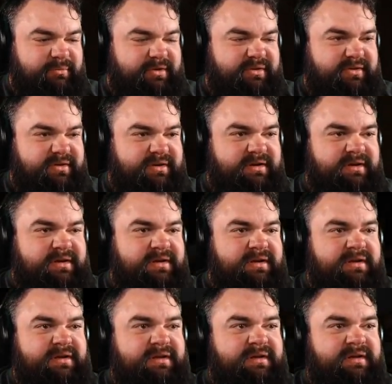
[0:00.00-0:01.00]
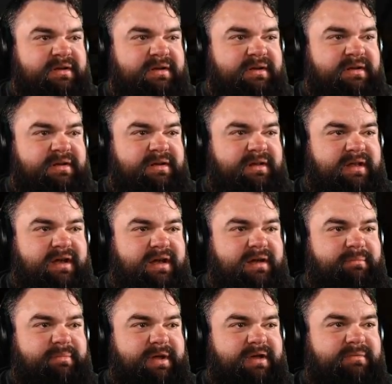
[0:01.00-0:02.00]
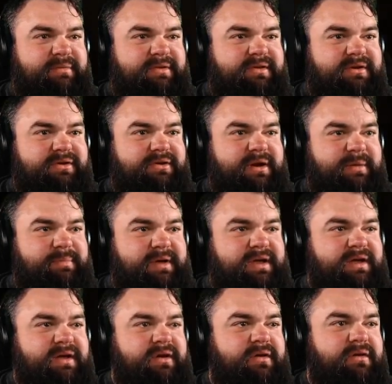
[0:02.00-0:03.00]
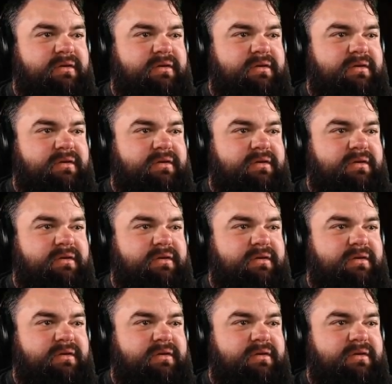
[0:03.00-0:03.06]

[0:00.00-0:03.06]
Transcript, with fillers: reason yeah, basements are creepy.